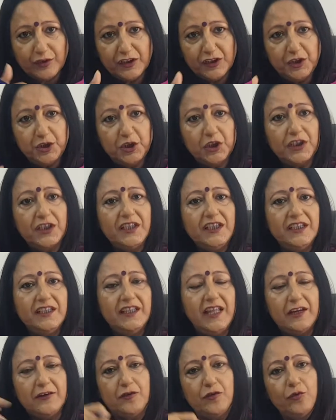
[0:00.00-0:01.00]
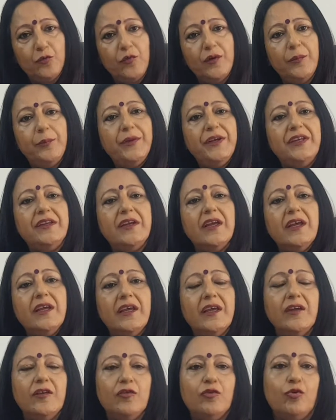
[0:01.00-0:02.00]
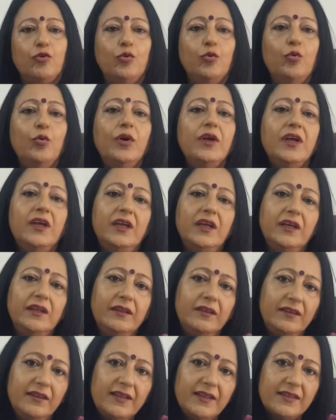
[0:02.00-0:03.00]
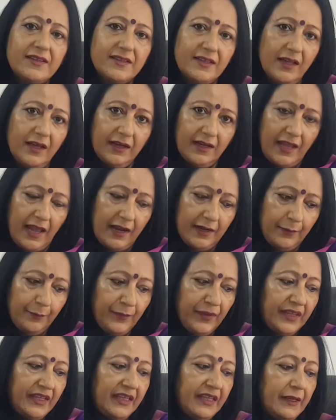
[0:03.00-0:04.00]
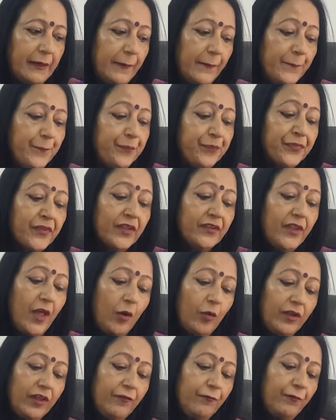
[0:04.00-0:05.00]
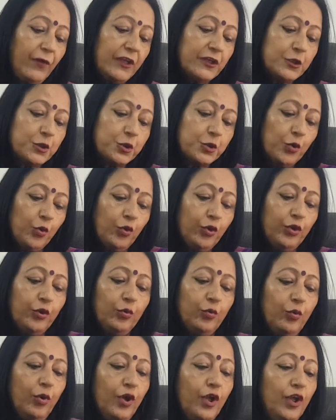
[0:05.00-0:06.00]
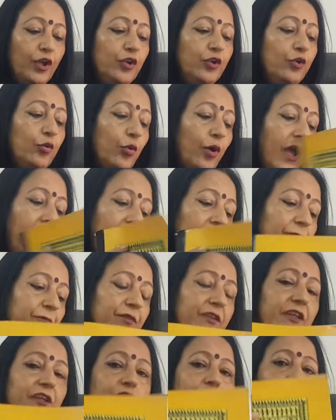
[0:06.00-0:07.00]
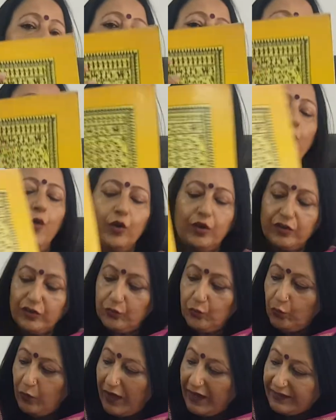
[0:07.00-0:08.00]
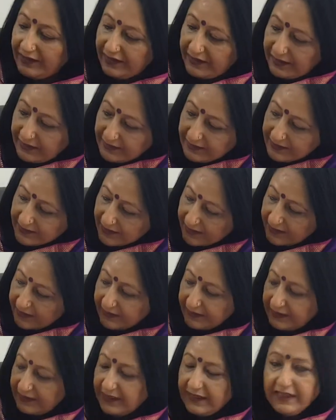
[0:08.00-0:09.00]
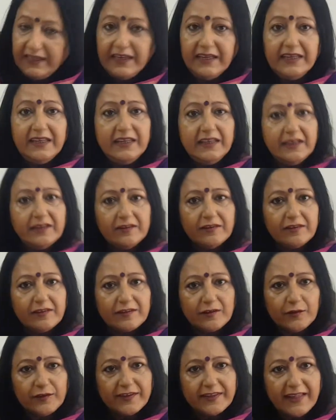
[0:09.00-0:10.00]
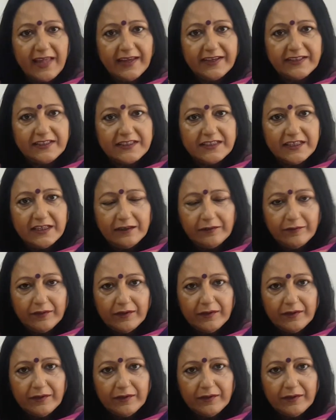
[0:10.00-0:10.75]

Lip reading: journey that you will be taking through in this academic year. Now, if I show you, you have these two books. One is the Indian Society